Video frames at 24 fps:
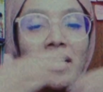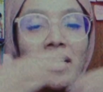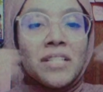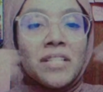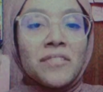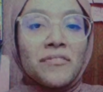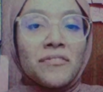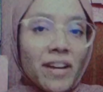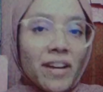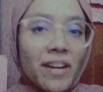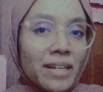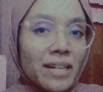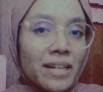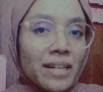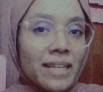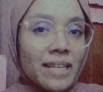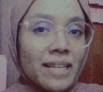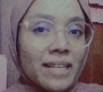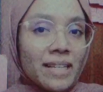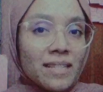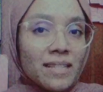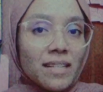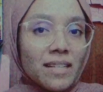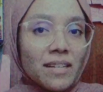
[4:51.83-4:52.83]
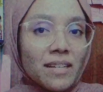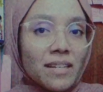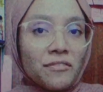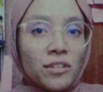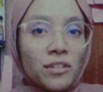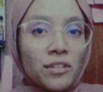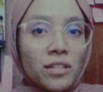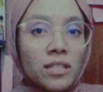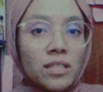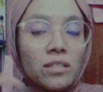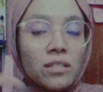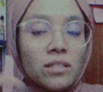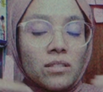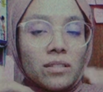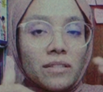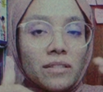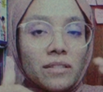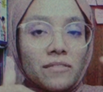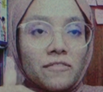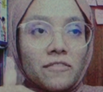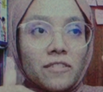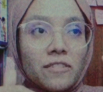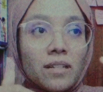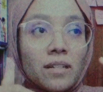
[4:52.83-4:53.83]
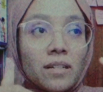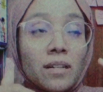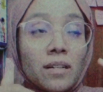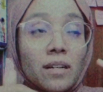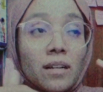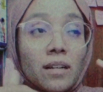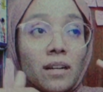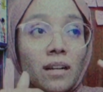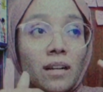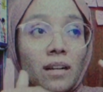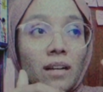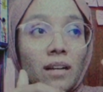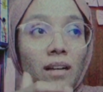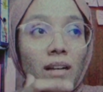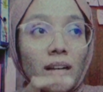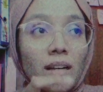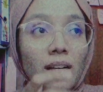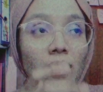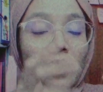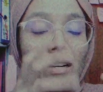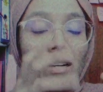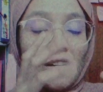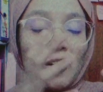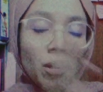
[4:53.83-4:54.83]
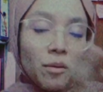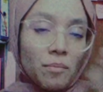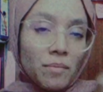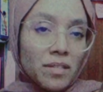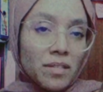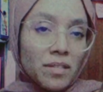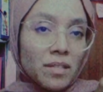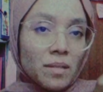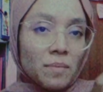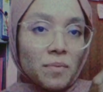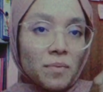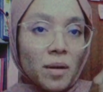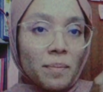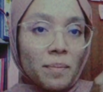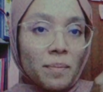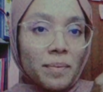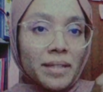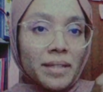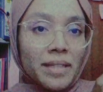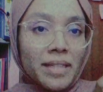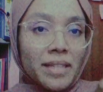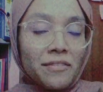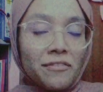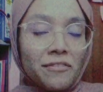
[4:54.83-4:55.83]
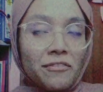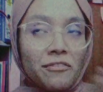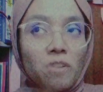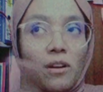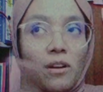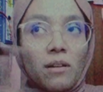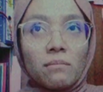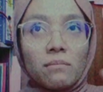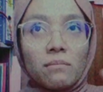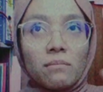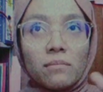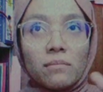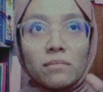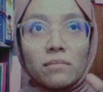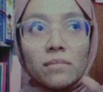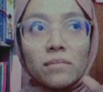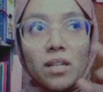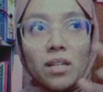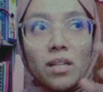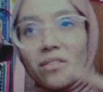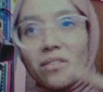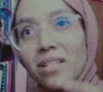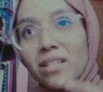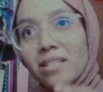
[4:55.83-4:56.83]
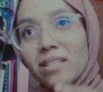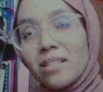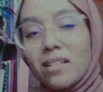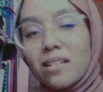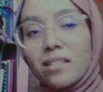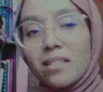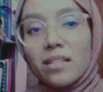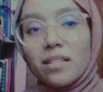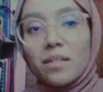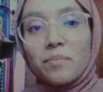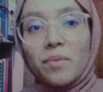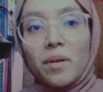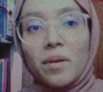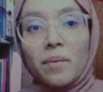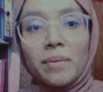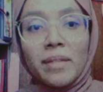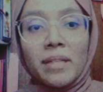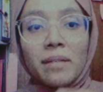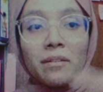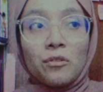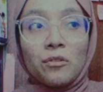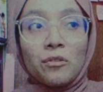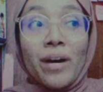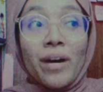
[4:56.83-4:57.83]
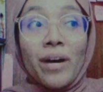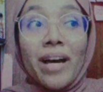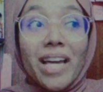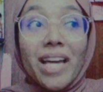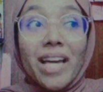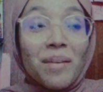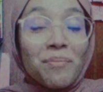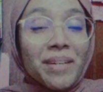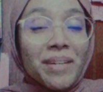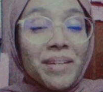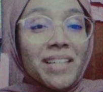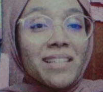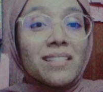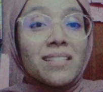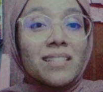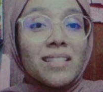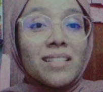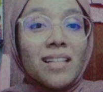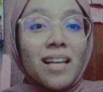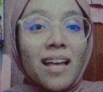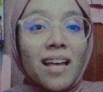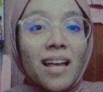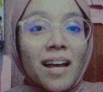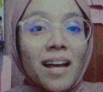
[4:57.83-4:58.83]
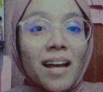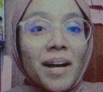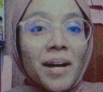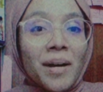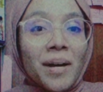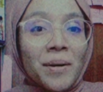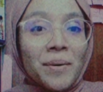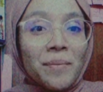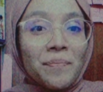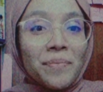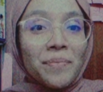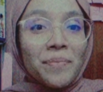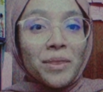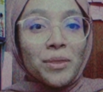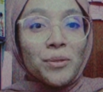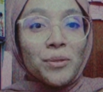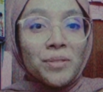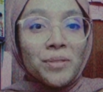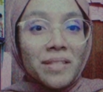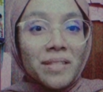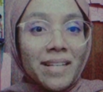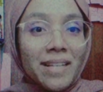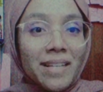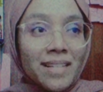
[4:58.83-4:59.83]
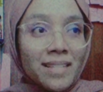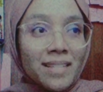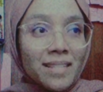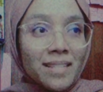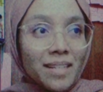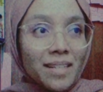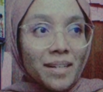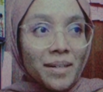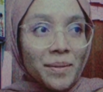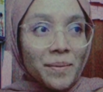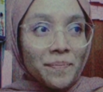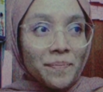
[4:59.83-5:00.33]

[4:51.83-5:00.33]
it is very easier for us to differ a commercial property from a residential property. Why? Because those days,